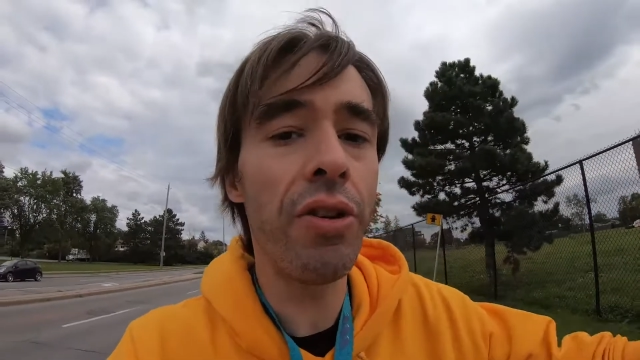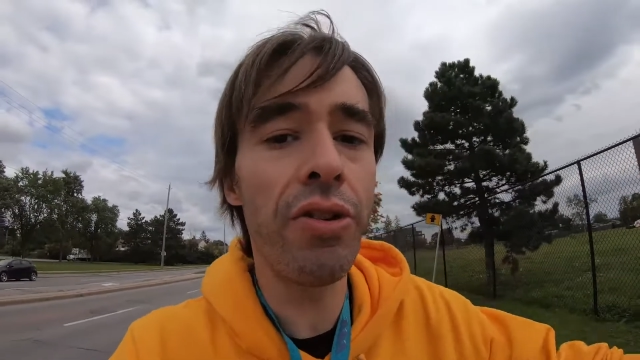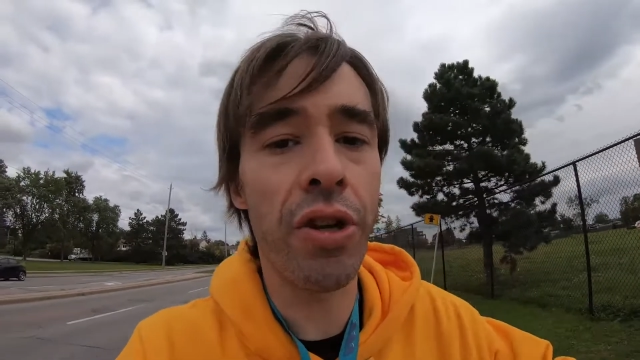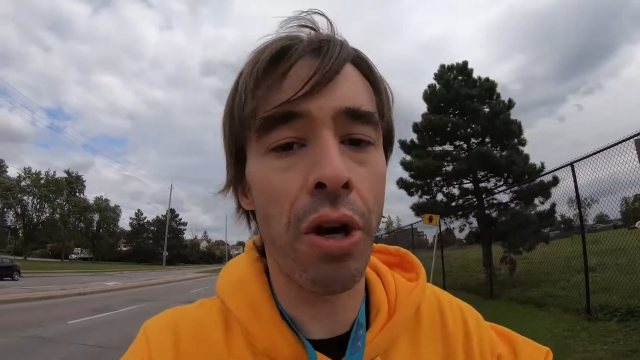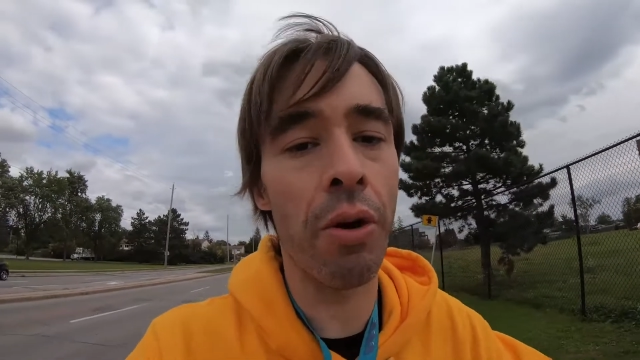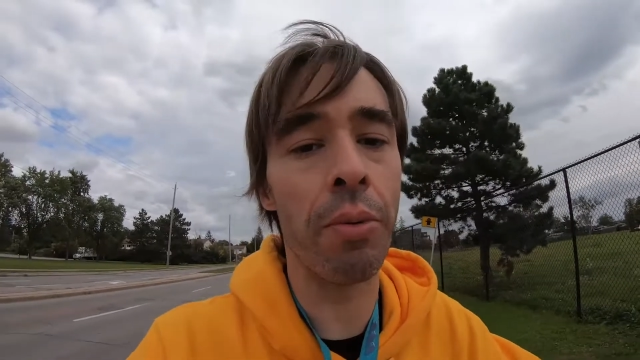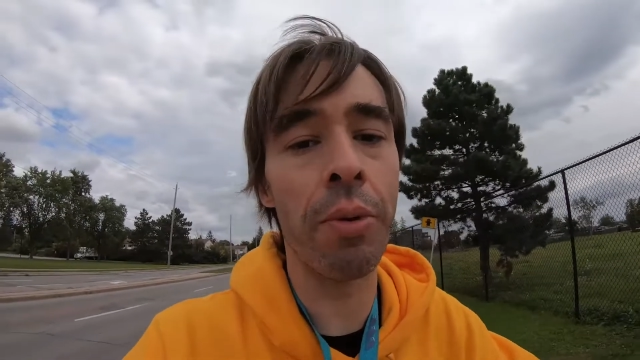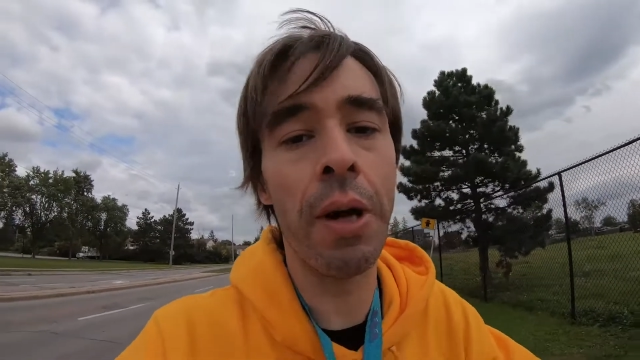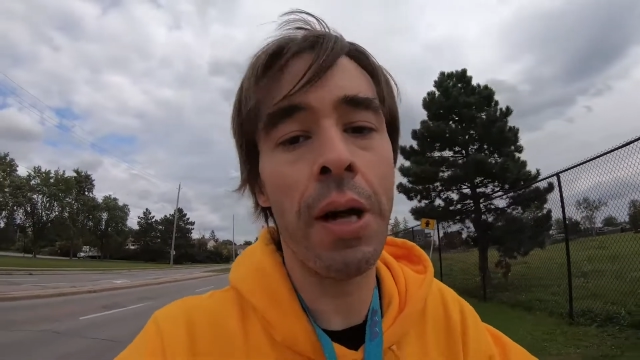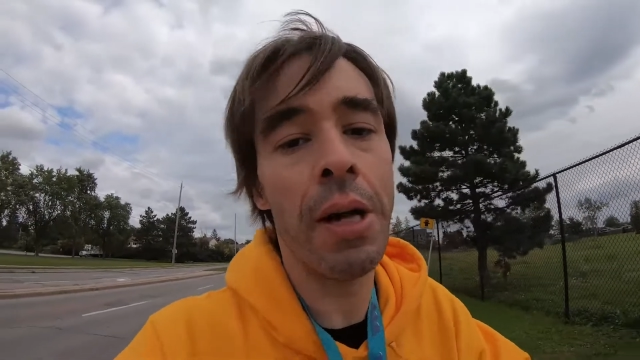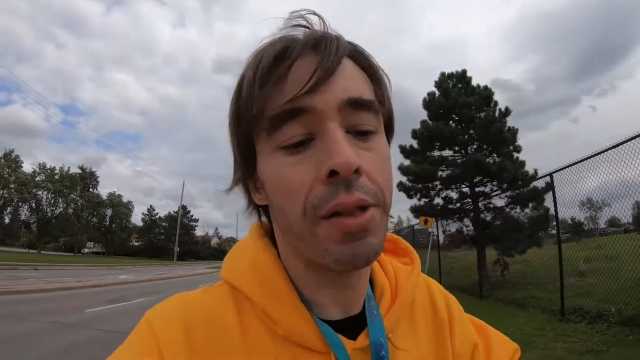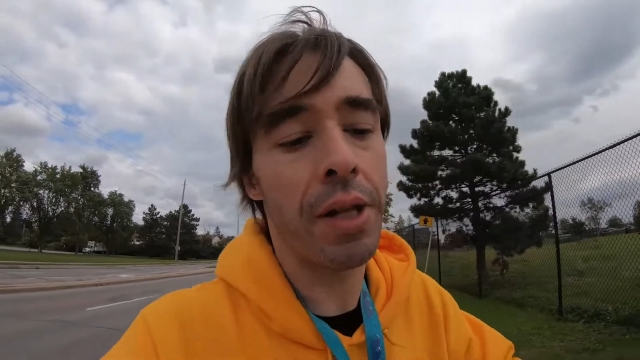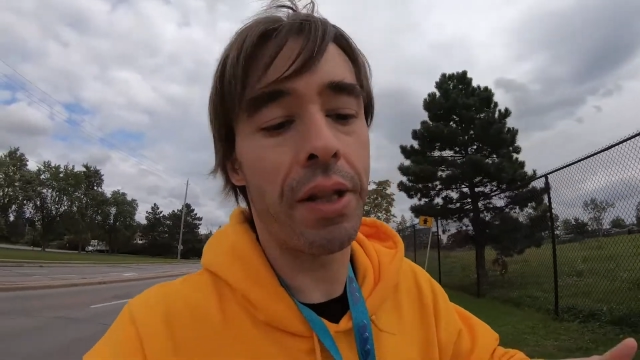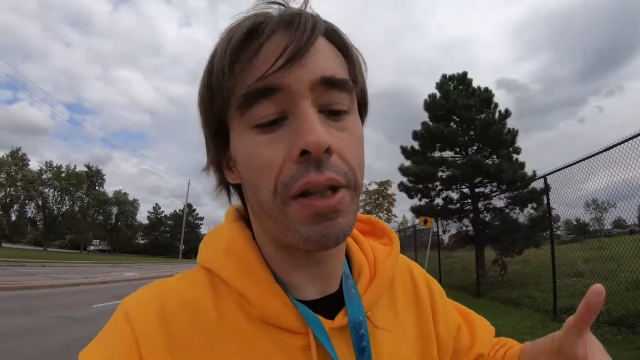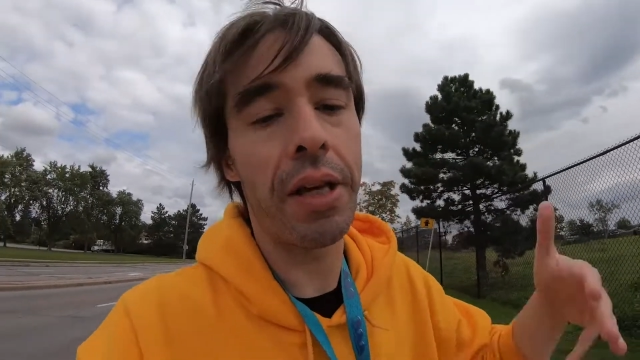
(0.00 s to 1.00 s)
zone
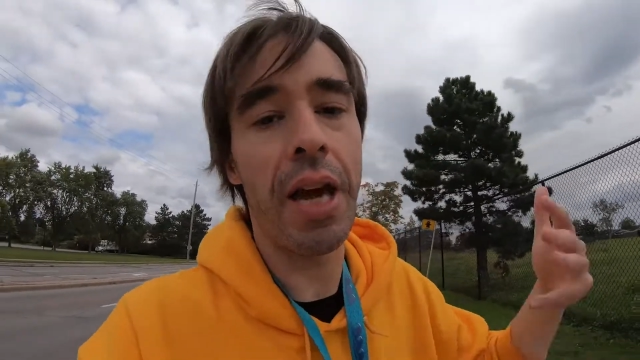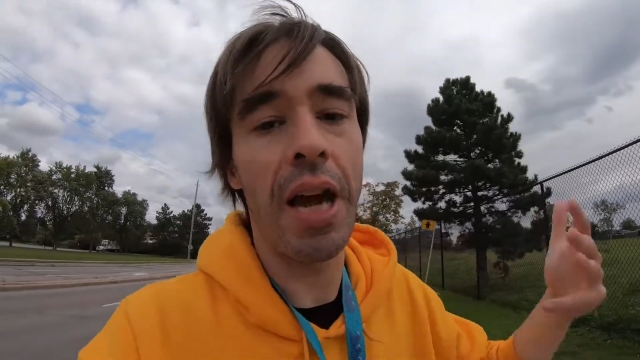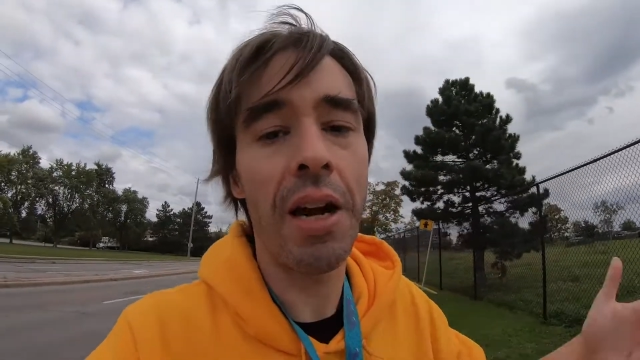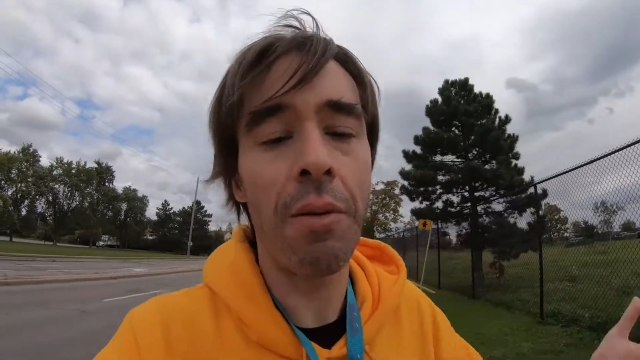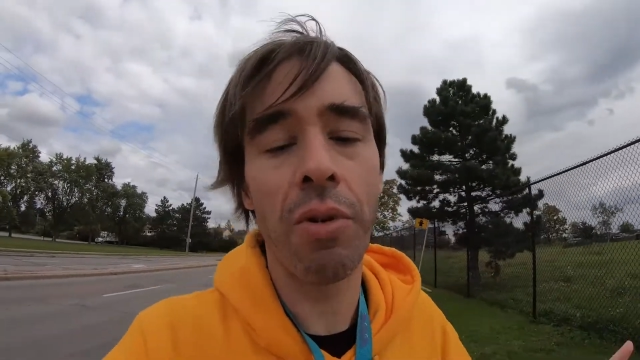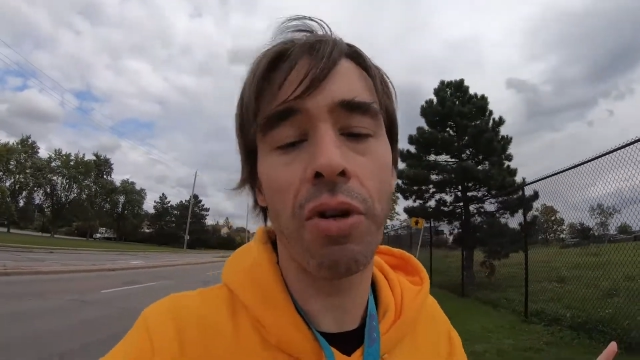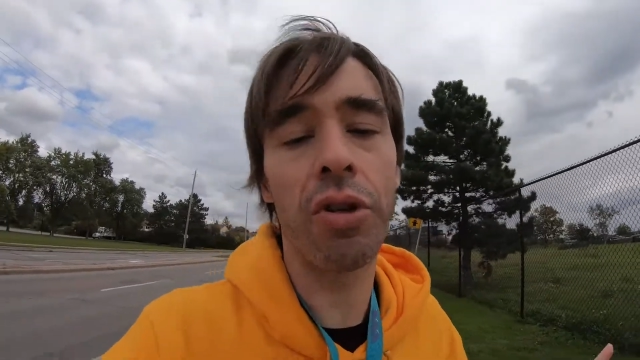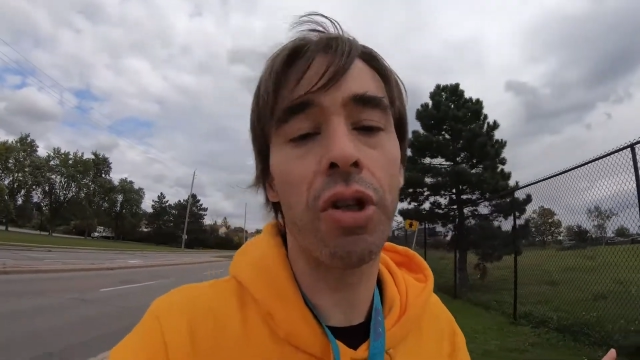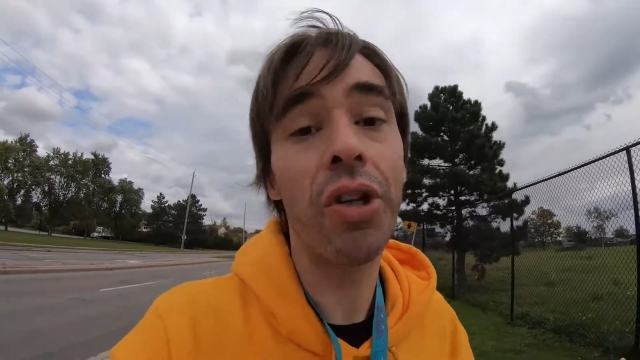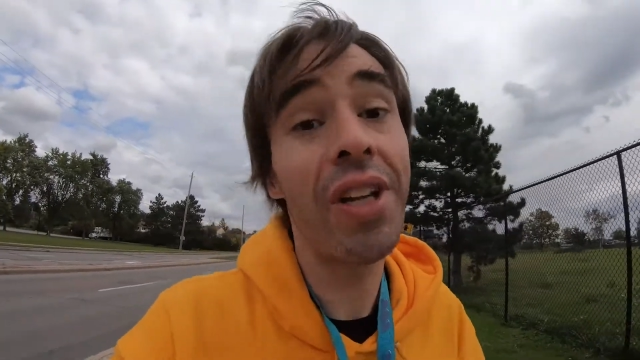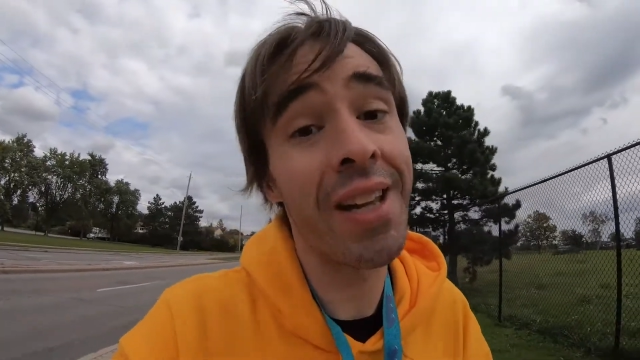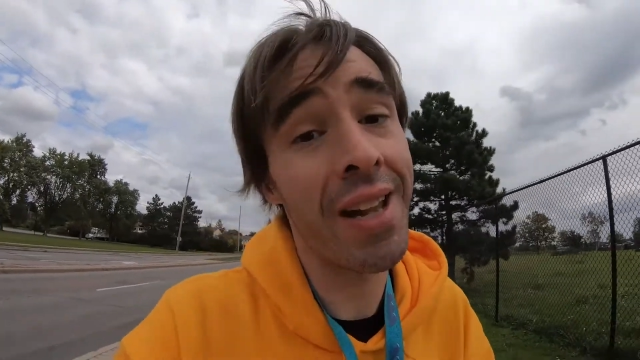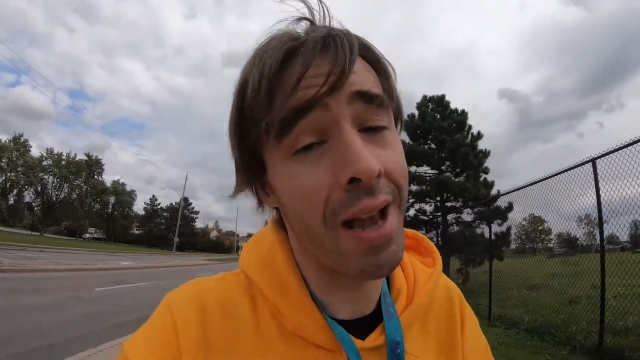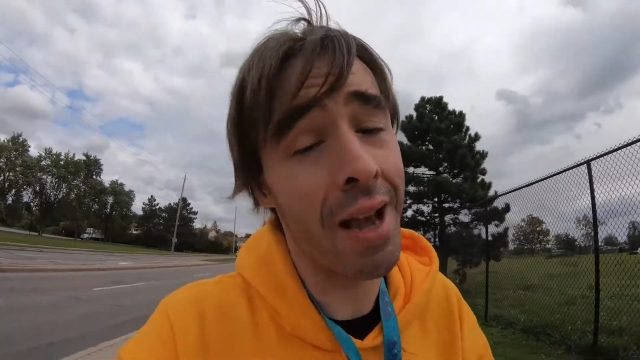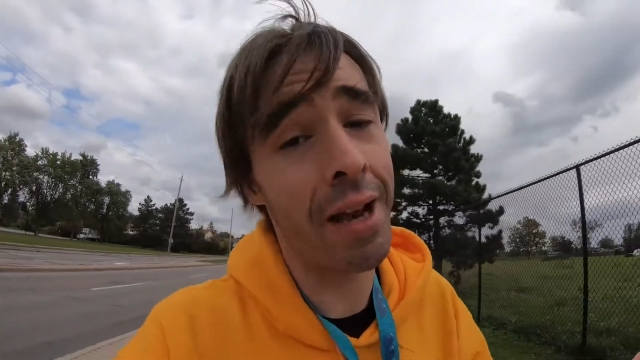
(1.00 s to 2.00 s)
that the camera is
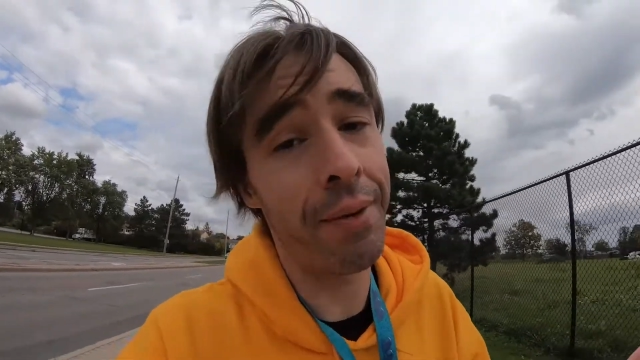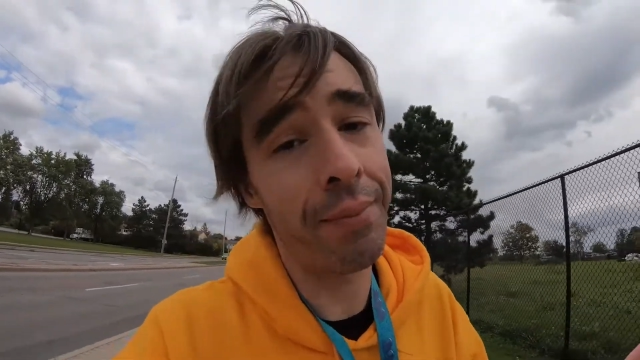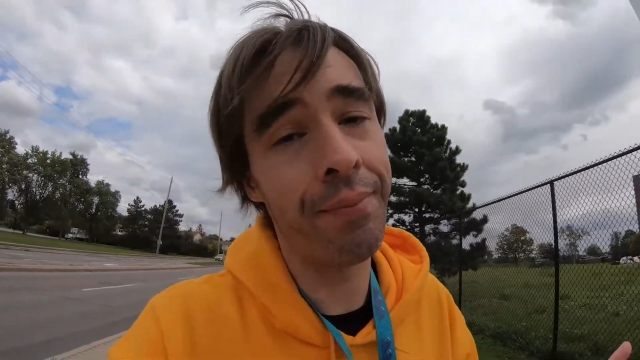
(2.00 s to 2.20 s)
looking at,